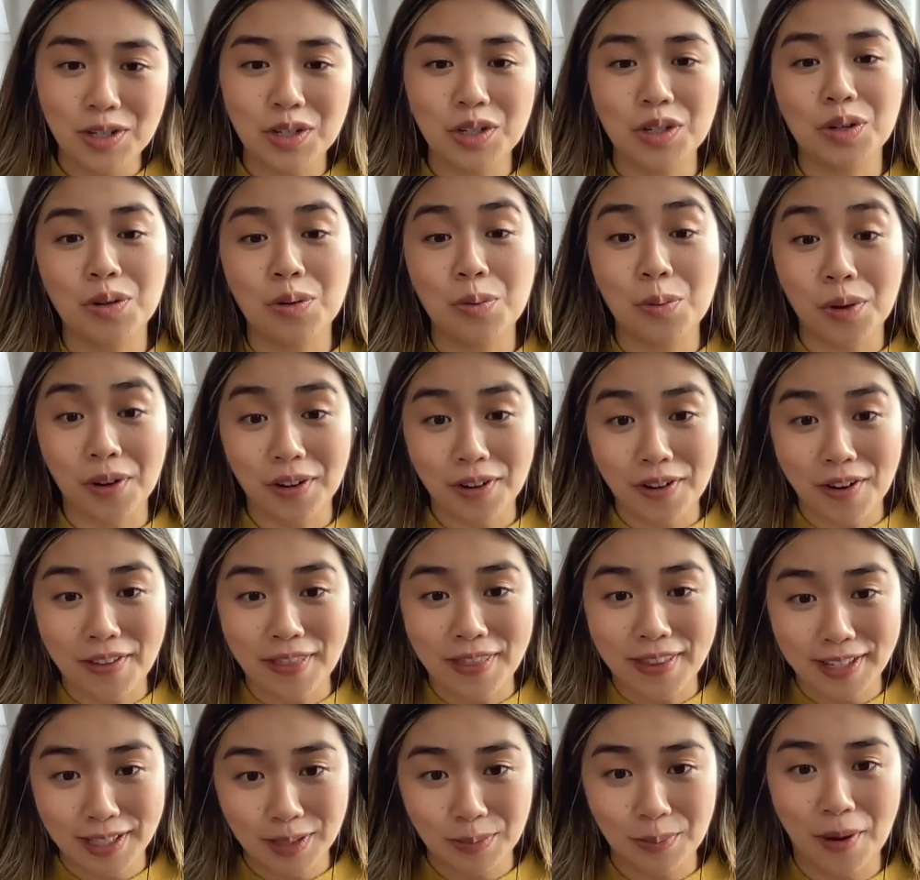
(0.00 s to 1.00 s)
to work on
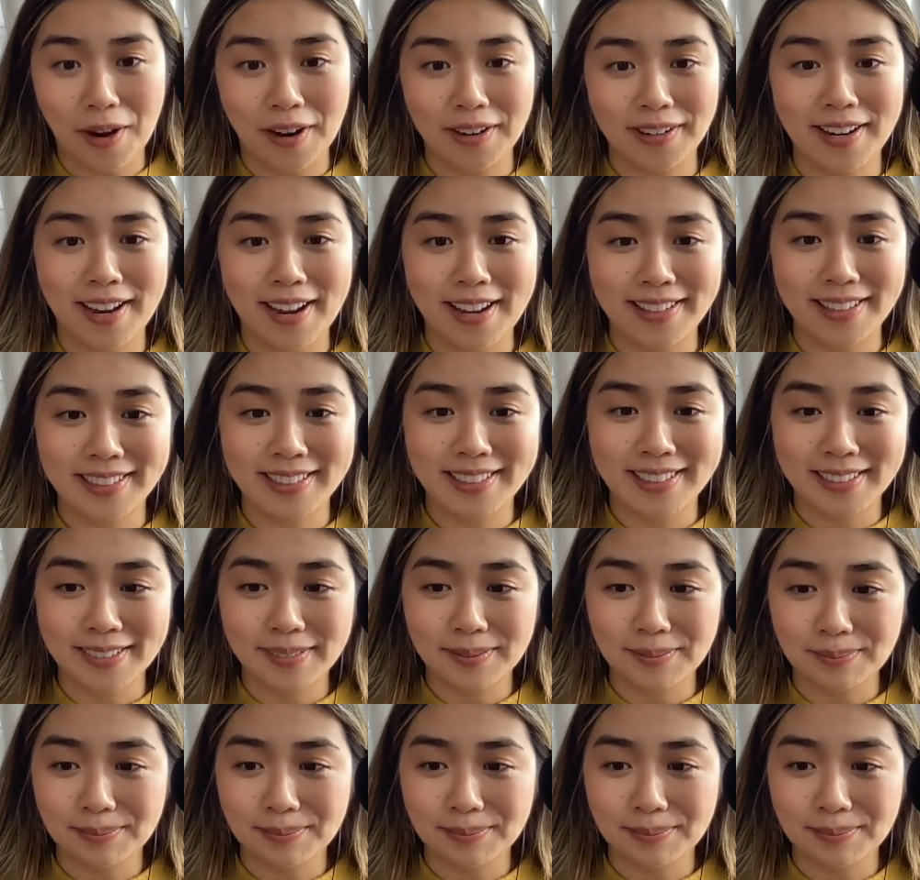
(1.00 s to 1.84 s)
this podcast.